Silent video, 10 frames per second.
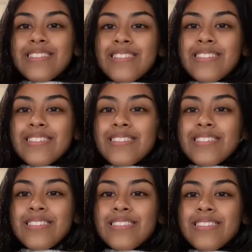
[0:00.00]

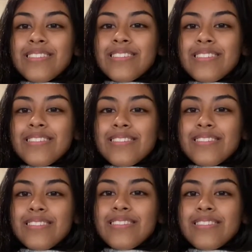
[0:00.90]

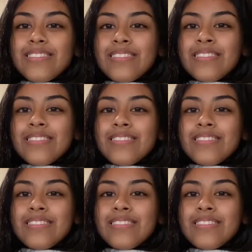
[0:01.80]
(silence)